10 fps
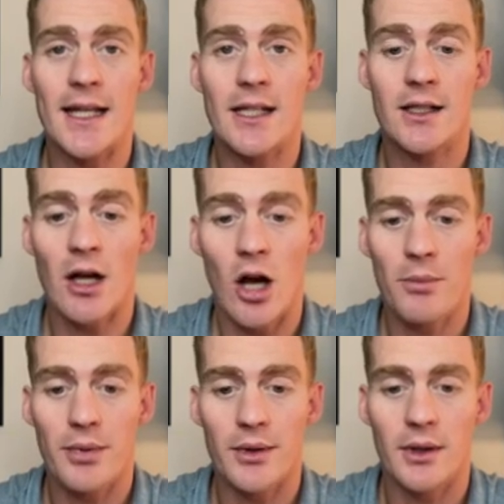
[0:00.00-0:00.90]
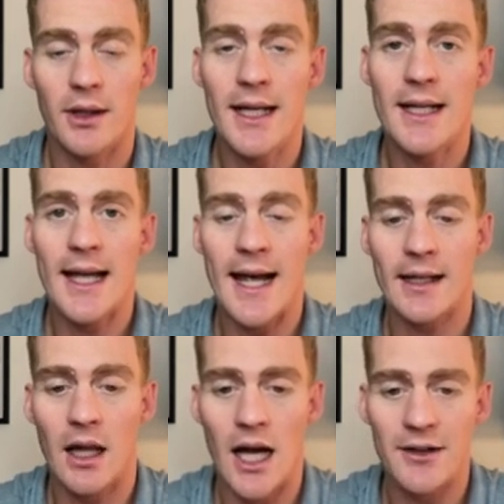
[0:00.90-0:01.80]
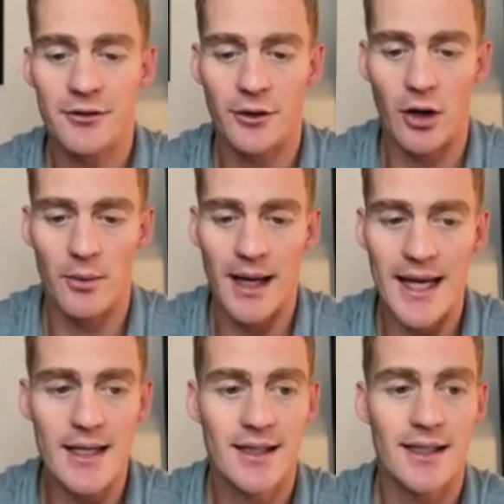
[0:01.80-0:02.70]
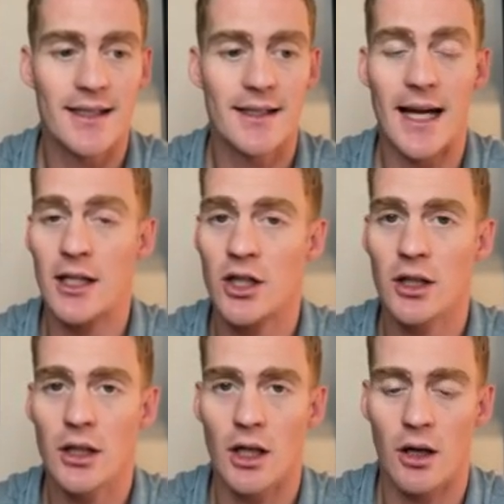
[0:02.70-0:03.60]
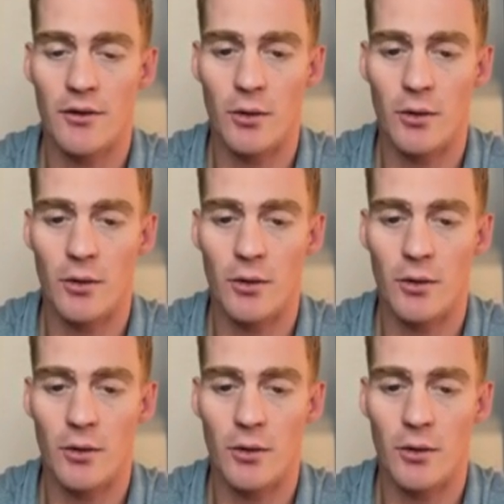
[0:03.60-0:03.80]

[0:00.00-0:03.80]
the top leading headline from each section of the